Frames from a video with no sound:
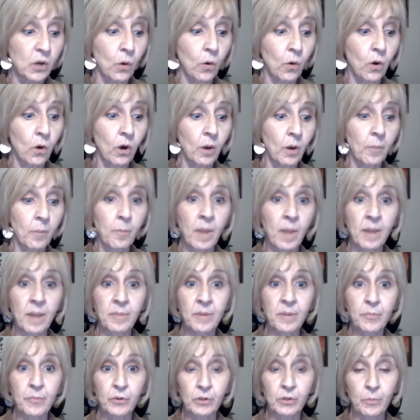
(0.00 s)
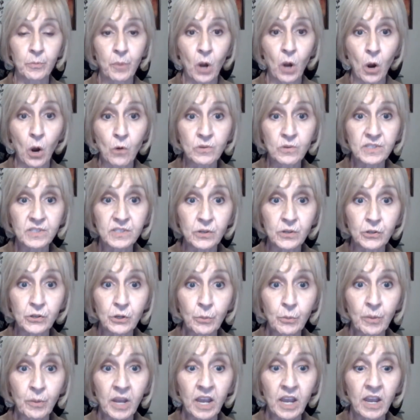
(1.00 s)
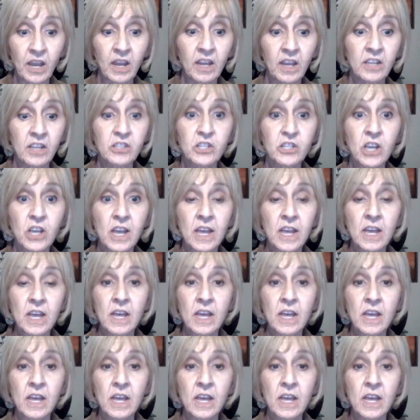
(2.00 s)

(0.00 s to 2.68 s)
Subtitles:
or maybe put a post on your page